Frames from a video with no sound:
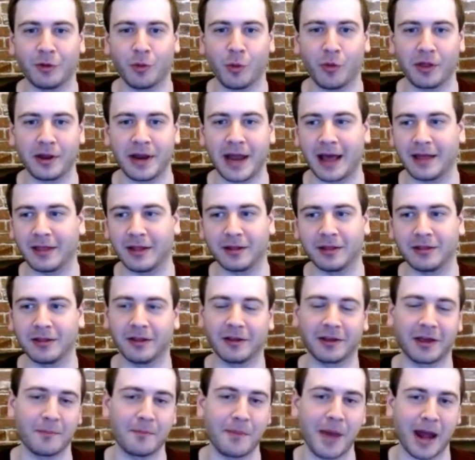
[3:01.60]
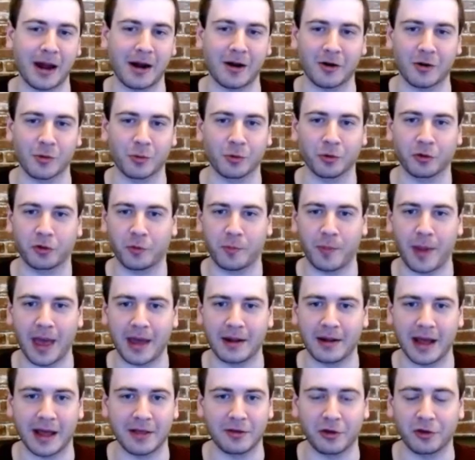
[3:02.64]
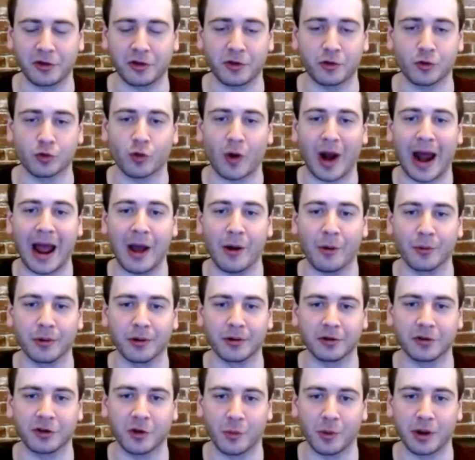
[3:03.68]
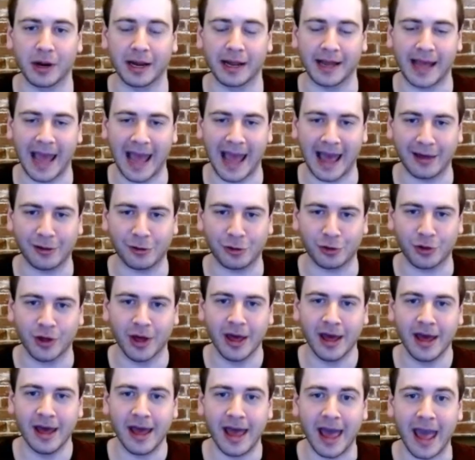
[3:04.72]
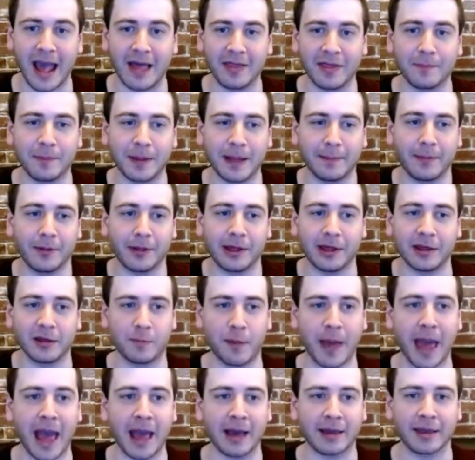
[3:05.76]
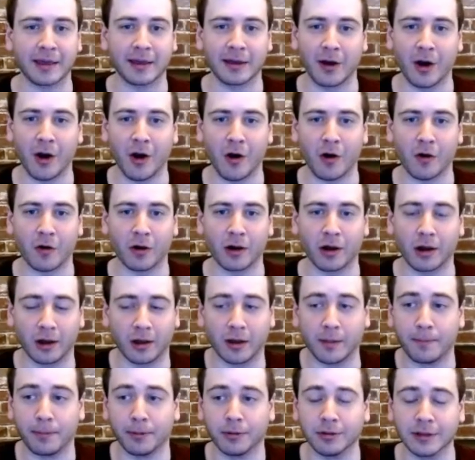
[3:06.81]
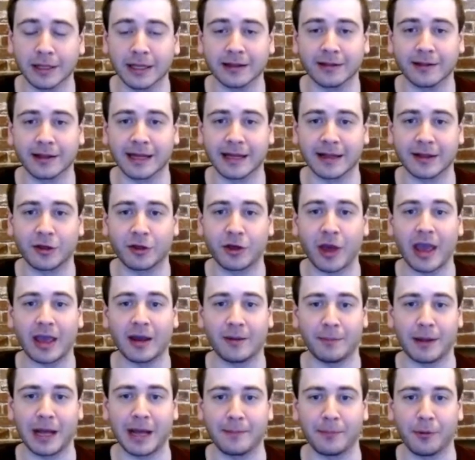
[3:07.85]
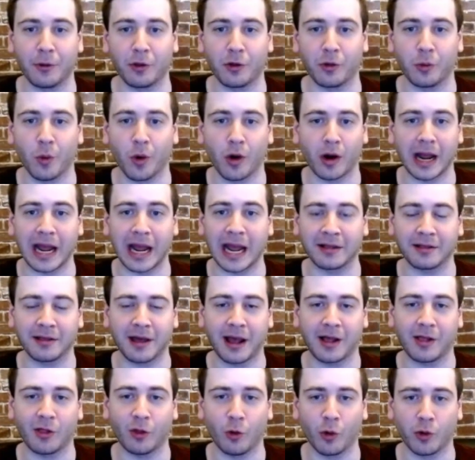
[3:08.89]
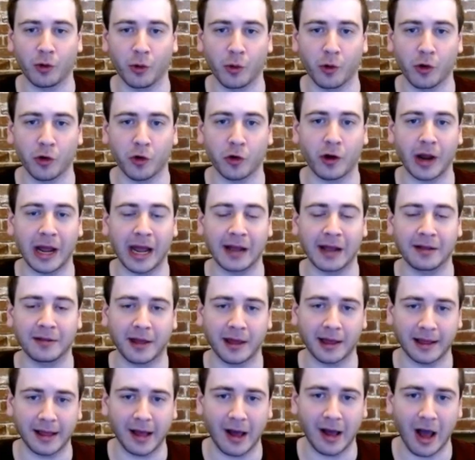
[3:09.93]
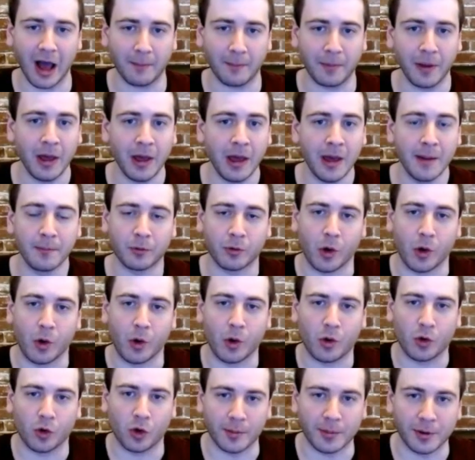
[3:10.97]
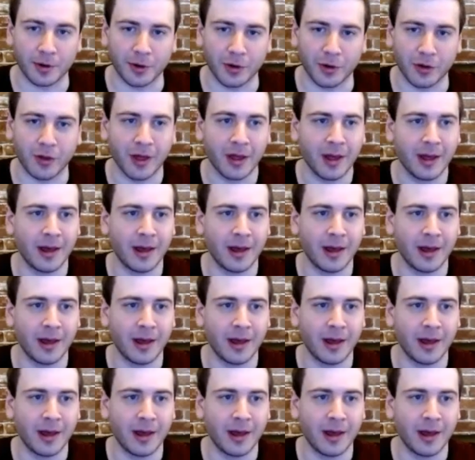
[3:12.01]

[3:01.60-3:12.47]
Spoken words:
what the competitor will spend and just drown someone in cash. And the people he's backing are completely insane people who are anti-law and order, anti-cop, pro-criminal,